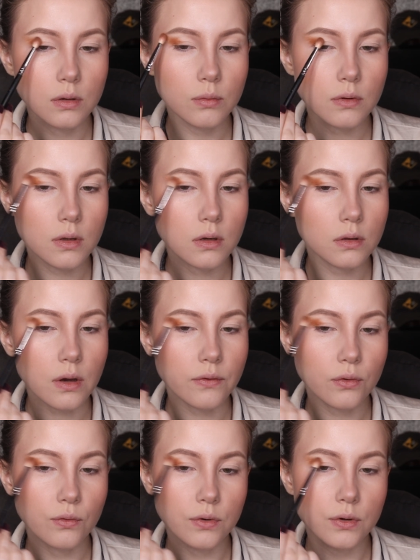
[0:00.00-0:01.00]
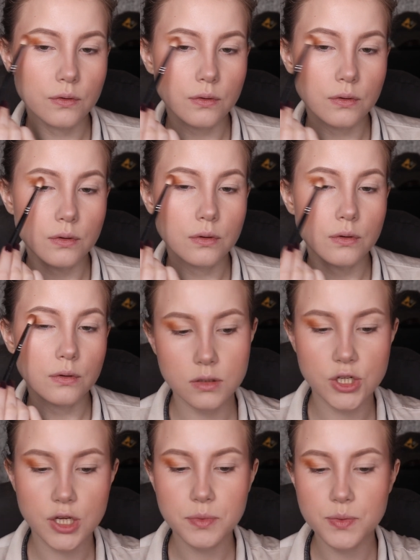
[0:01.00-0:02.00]
with any leftovers. The
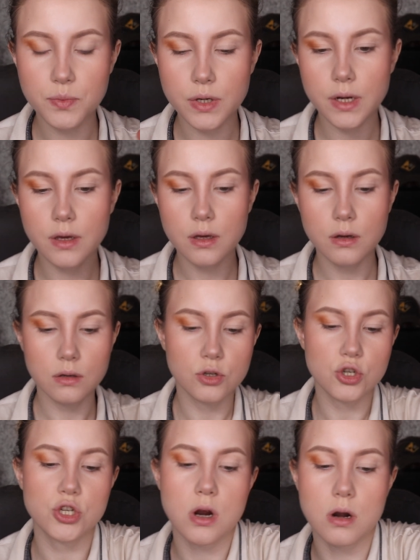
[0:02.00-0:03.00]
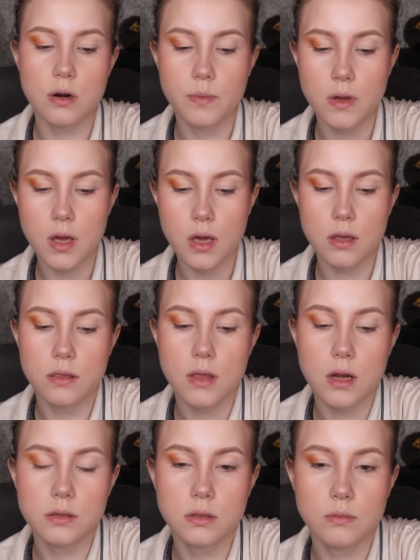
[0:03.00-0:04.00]
shape is pretty sharp, and
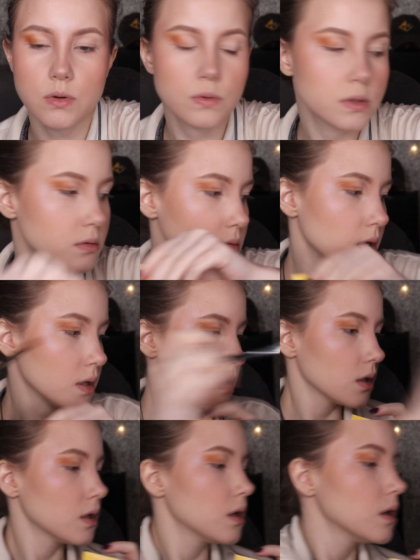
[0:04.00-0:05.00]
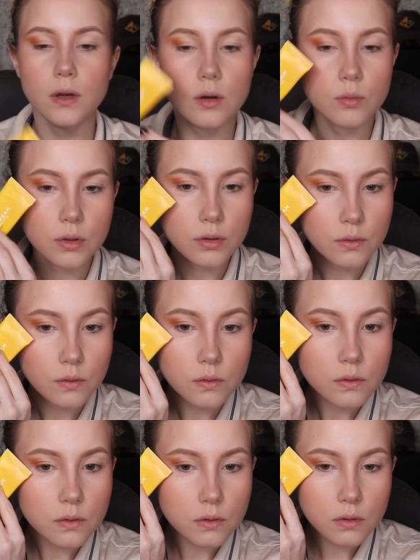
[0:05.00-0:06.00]
that is the main reason why I want to
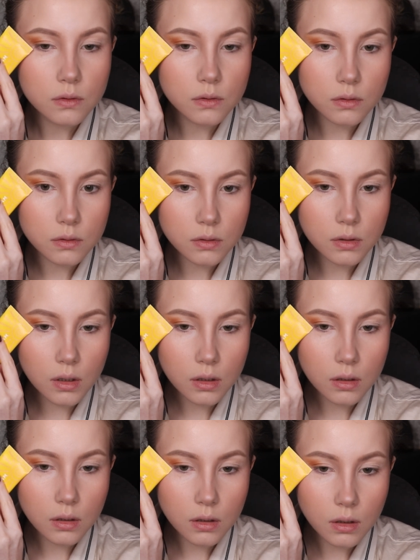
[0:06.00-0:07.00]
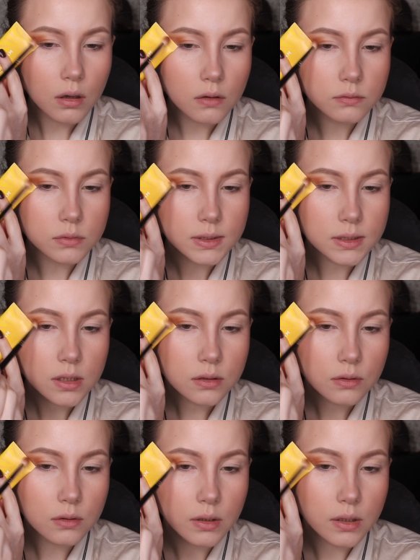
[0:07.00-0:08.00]
use this side of my sun
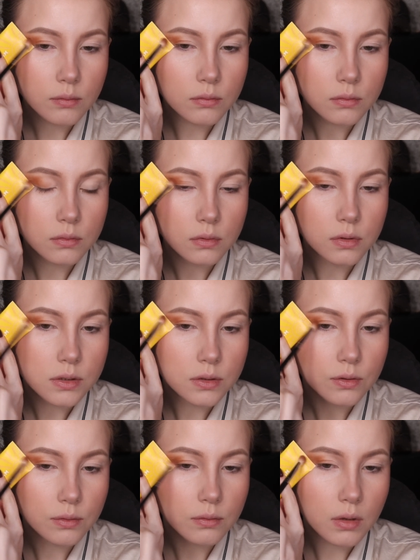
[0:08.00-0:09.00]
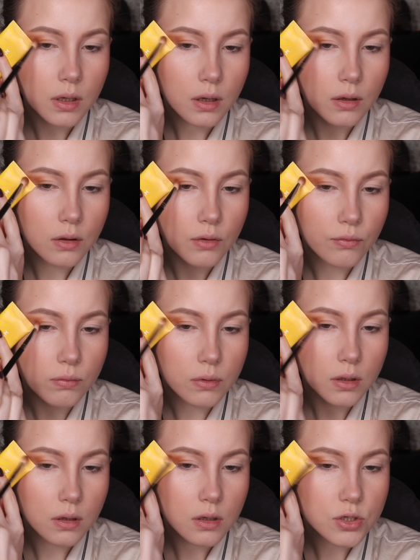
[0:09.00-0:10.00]
cream to create a
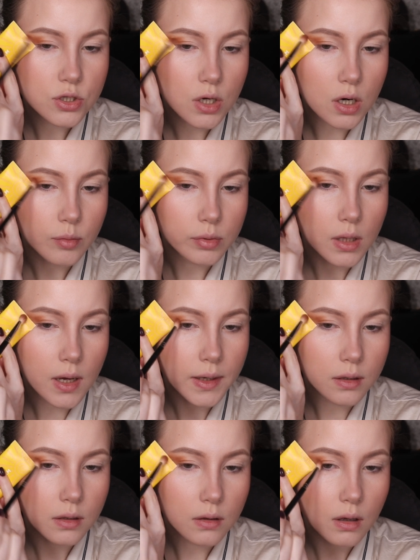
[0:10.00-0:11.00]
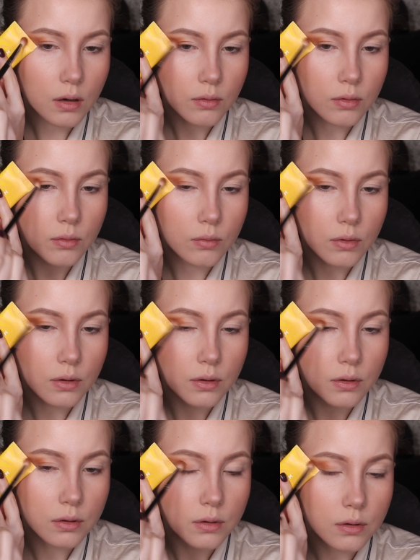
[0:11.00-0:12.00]
really sharp line in the outer corner.